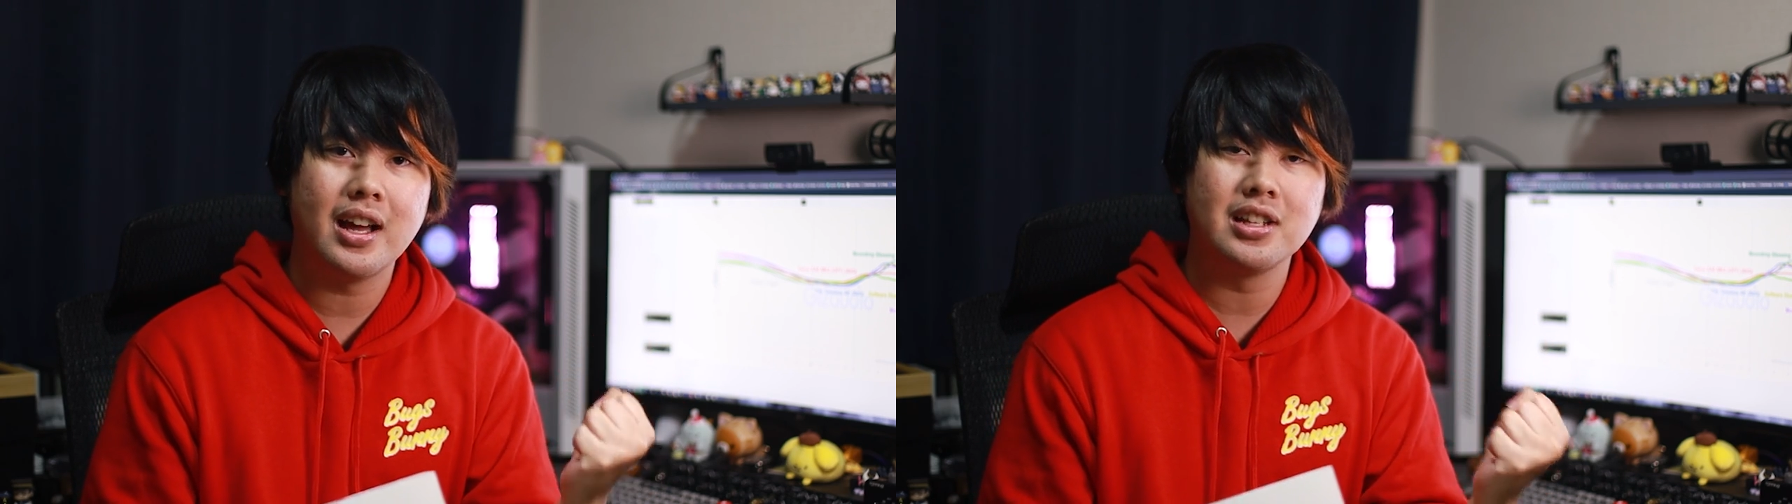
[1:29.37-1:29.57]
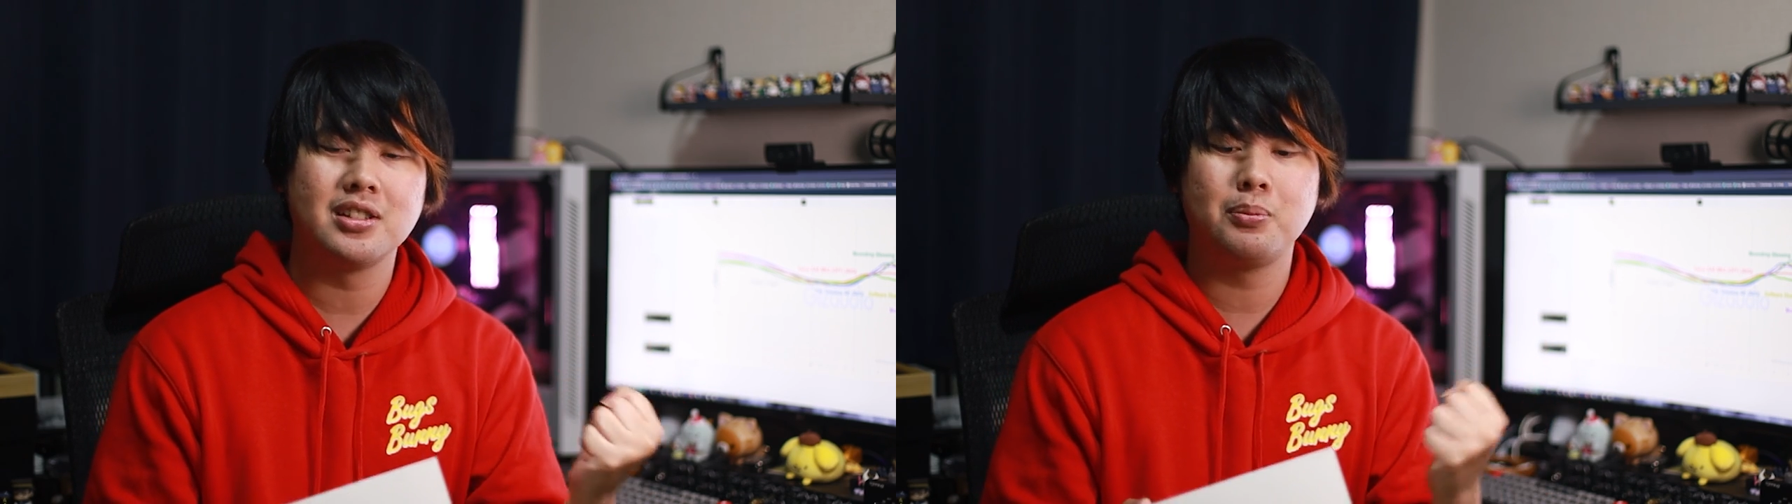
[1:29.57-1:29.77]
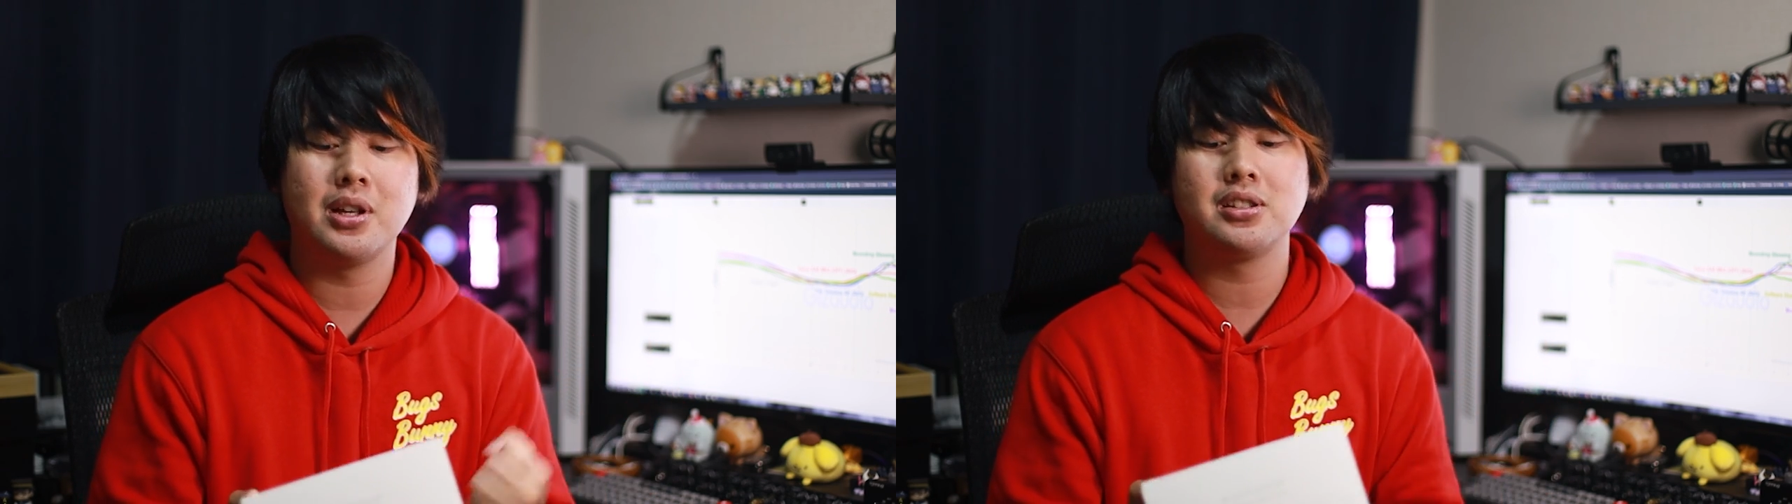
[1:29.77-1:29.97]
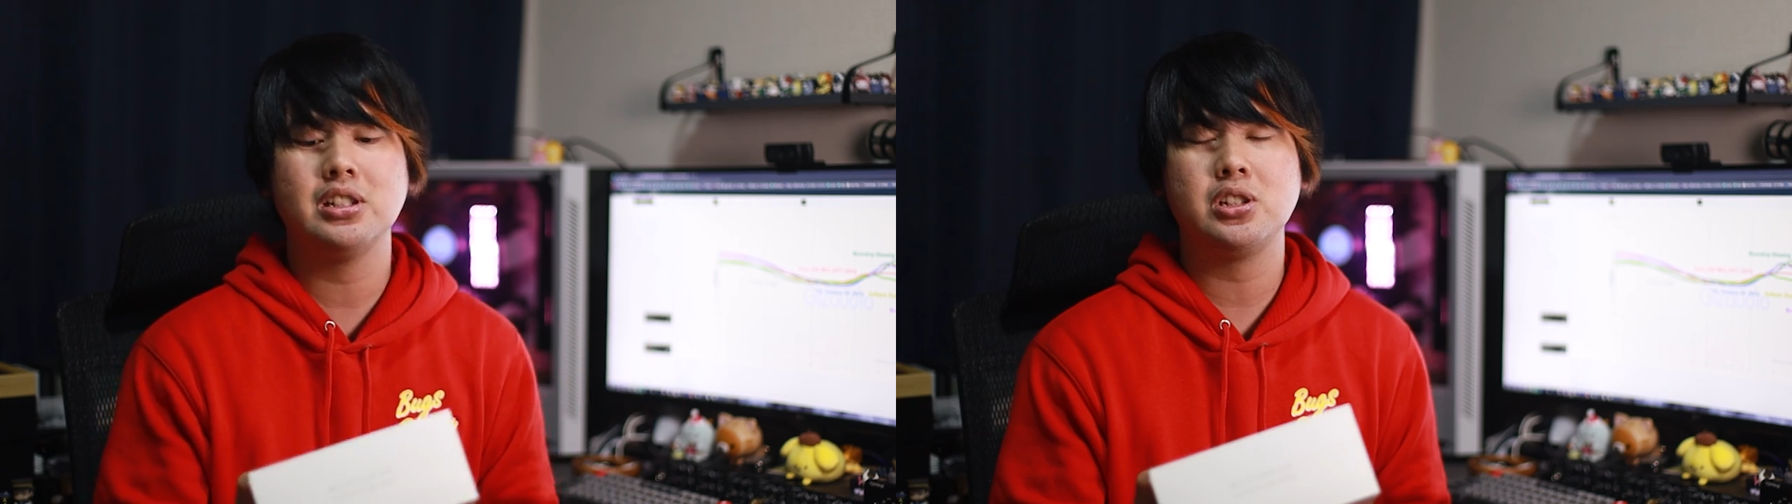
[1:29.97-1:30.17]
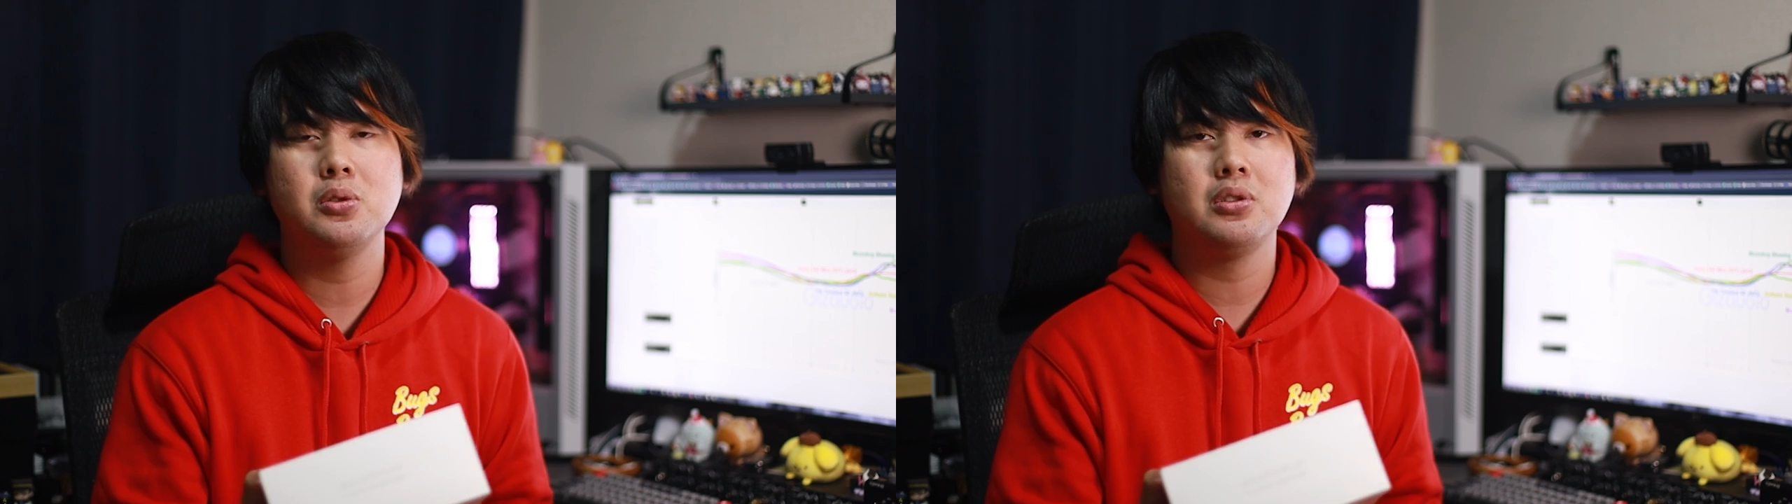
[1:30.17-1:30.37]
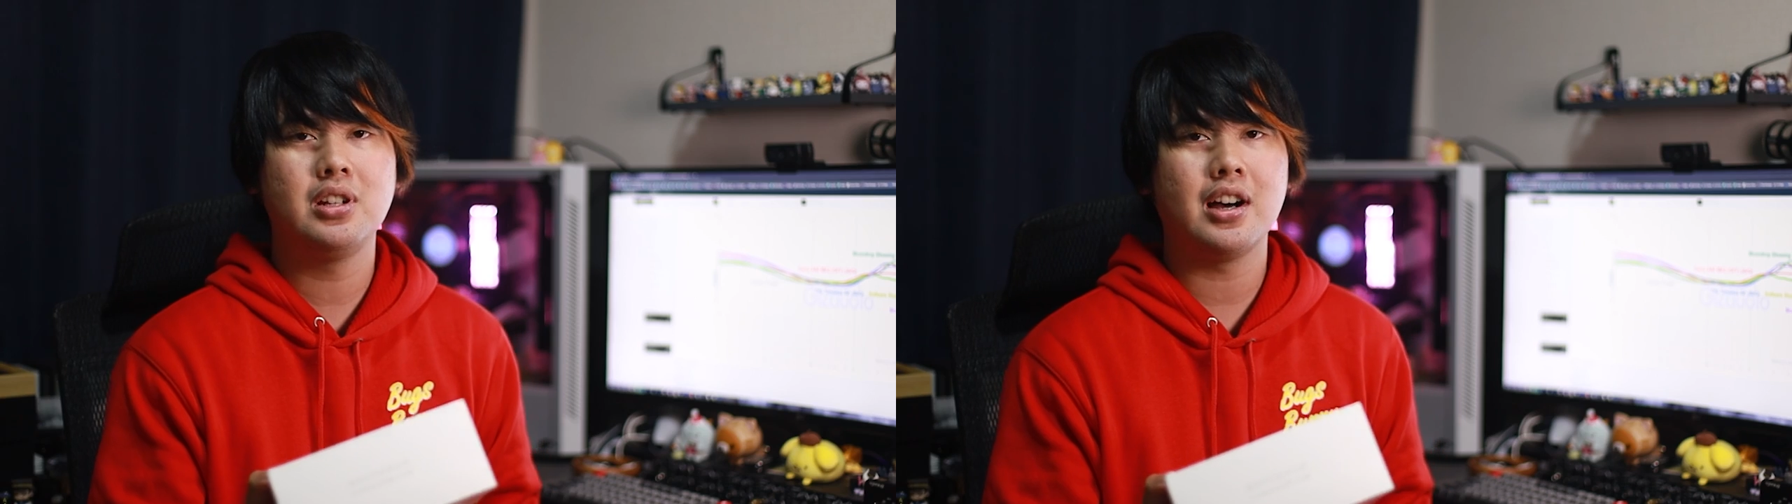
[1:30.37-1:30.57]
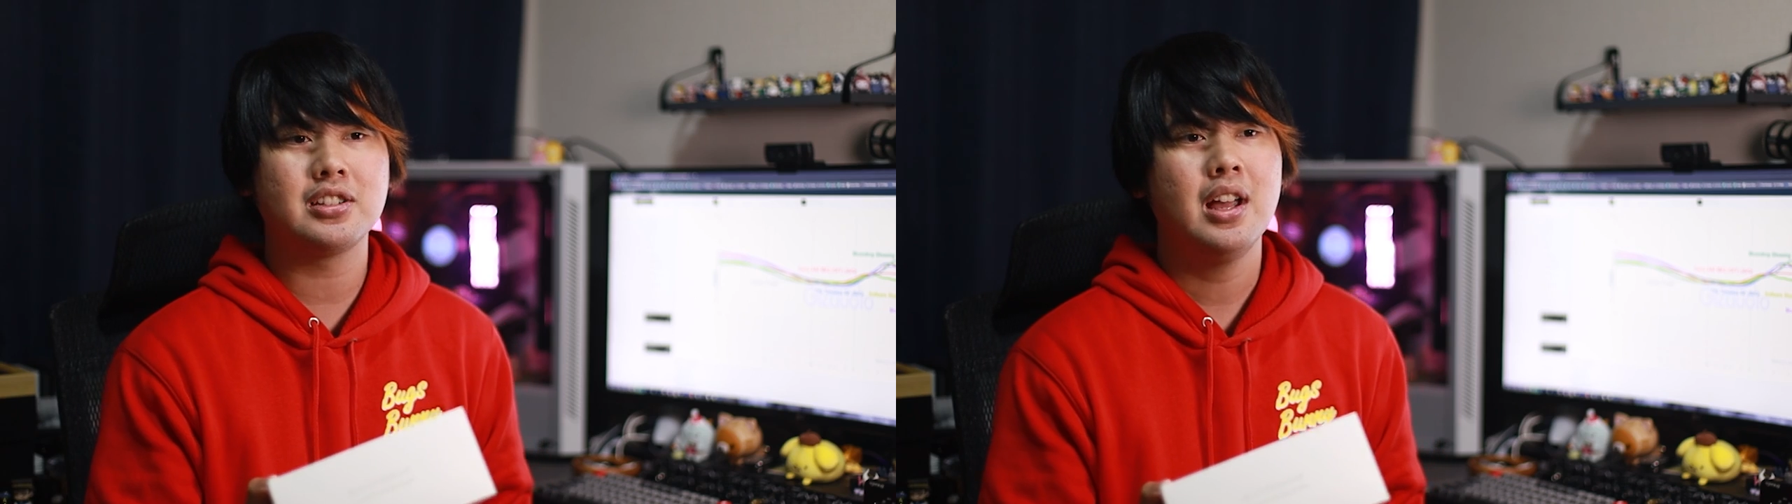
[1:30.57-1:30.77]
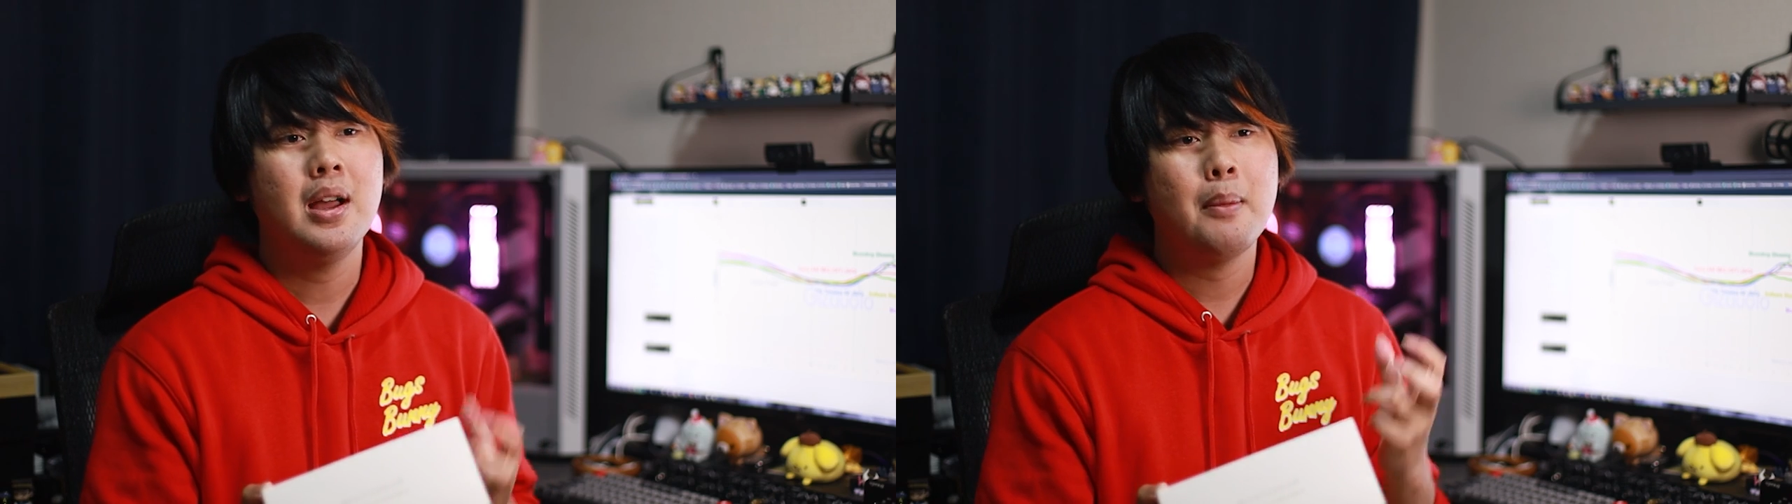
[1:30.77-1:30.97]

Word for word: as the Blessing 2 DUSK,